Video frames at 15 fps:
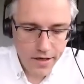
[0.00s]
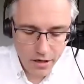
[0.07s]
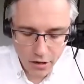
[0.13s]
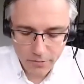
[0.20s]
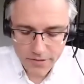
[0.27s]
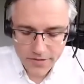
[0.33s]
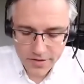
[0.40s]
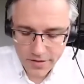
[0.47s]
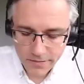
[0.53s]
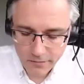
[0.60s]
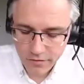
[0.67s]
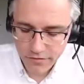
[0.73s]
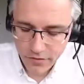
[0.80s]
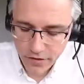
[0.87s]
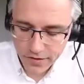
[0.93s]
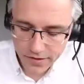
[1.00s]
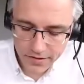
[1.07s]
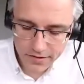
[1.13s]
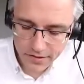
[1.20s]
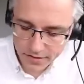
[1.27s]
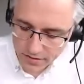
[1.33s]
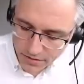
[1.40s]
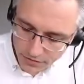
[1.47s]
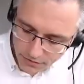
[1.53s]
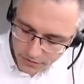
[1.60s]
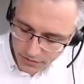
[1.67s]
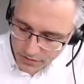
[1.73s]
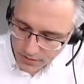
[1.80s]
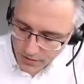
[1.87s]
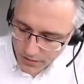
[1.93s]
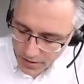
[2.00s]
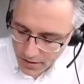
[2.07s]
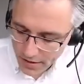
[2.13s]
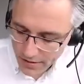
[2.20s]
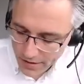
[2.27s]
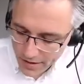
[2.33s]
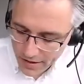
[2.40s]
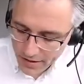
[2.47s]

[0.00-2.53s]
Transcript: Obviously, providing the institutions are there,